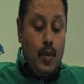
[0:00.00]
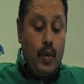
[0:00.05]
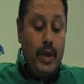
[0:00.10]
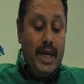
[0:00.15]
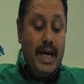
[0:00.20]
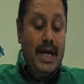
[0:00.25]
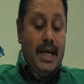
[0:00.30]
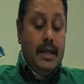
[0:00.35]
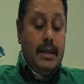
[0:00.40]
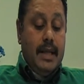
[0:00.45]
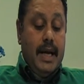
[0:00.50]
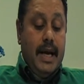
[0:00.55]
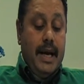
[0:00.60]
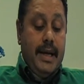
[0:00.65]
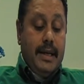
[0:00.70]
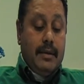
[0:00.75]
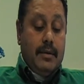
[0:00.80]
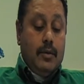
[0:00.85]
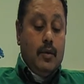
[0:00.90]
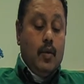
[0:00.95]
We got an
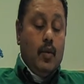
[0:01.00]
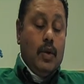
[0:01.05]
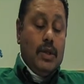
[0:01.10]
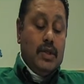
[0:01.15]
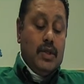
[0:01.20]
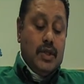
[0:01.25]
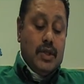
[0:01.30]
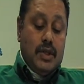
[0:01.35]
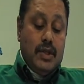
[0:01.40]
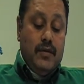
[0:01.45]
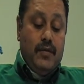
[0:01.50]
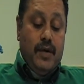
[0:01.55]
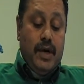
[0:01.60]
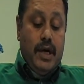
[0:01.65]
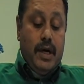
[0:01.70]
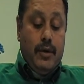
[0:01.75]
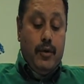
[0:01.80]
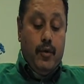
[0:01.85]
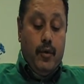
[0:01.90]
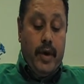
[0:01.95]
Act
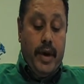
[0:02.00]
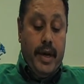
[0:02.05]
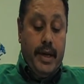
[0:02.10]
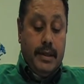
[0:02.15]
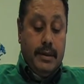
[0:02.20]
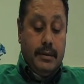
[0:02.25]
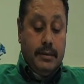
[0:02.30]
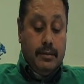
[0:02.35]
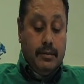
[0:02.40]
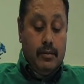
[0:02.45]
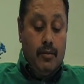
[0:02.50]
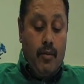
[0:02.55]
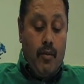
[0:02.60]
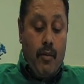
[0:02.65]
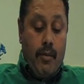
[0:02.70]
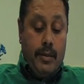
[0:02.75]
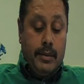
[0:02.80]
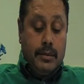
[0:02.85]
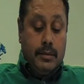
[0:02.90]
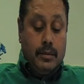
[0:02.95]
165 grant,
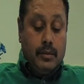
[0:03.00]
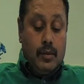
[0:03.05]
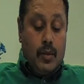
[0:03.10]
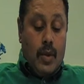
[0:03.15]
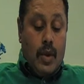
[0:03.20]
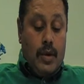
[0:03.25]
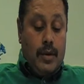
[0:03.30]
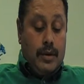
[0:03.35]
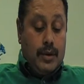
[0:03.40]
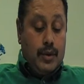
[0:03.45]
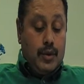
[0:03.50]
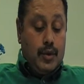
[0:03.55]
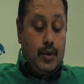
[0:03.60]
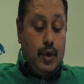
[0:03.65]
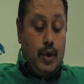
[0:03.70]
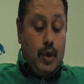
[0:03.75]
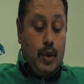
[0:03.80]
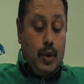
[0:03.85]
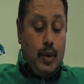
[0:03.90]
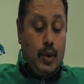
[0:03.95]

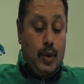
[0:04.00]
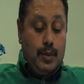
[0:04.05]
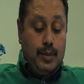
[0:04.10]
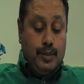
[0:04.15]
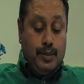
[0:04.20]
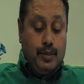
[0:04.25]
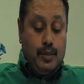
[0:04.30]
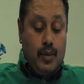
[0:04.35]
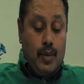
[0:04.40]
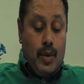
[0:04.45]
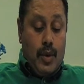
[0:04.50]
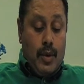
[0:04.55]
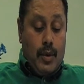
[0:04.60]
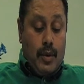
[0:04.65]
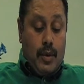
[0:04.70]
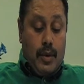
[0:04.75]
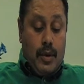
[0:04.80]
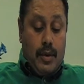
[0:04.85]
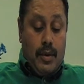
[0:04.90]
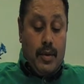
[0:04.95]
so
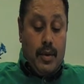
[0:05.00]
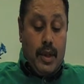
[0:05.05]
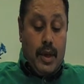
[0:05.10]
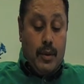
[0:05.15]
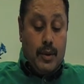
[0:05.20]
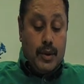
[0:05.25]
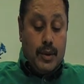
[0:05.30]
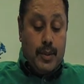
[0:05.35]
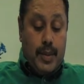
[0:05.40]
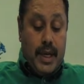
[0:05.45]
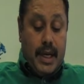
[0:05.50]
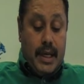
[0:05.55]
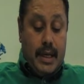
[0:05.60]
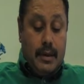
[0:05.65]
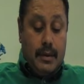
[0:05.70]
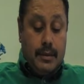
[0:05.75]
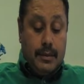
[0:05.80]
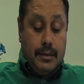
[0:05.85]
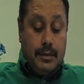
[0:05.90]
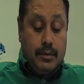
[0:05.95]
that was
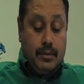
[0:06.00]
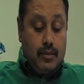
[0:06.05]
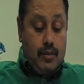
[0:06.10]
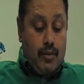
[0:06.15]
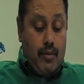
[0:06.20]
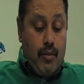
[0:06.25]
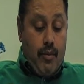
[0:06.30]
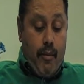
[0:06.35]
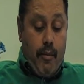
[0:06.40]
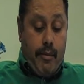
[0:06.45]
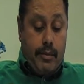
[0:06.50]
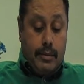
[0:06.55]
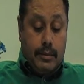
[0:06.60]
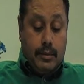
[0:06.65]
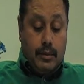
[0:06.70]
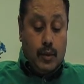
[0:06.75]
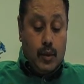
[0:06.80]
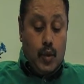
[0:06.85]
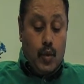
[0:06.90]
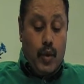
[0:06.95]
about,
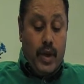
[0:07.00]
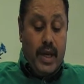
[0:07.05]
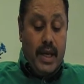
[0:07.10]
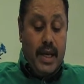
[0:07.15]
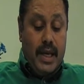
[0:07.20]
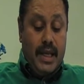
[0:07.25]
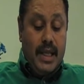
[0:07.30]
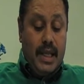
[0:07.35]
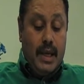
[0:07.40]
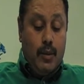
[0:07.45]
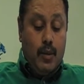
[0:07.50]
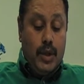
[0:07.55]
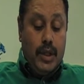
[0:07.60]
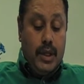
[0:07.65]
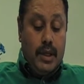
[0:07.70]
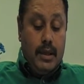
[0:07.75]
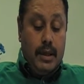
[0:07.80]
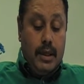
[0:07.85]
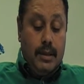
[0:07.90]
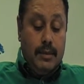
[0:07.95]
we ended up with
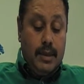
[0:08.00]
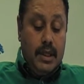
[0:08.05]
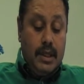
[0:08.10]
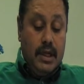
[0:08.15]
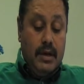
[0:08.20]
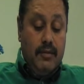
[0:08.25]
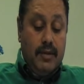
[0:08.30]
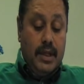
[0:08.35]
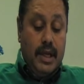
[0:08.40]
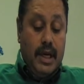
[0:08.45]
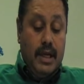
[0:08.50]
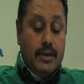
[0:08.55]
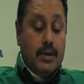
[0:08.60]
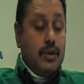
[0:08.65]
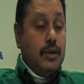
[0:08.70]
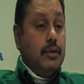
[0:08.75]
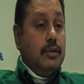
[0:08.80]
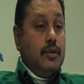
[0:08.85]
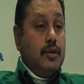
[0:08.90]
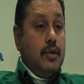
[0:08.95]

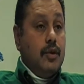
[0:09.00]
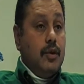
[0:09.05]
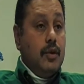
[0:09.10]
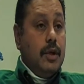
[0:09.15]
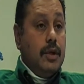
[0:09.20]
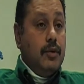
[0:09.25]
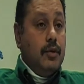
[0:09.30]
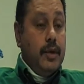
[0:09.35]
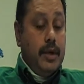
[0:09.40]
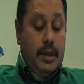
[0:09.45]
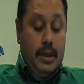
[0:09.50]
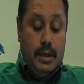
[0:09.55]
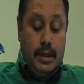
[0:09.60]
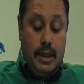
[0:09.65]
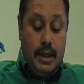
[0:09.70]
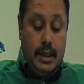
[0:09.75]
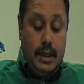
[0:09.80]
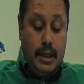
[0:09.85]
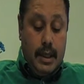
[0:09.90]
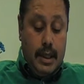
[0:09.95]
$11,280
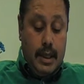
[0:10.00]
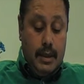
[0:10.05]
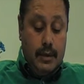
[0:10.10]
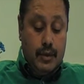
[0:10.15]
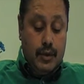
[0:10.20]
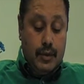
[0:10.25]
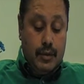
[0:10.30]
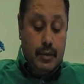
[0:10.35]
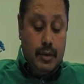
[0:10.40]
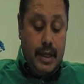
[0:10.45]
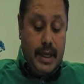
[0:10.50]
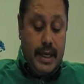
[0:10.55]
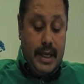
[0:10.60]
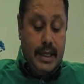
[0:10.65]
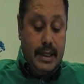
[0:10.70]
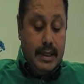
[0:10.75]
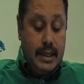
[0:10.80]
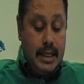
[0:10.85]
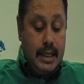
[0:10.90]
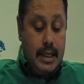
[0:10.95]
on
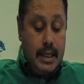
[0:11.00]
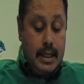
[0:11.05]
that.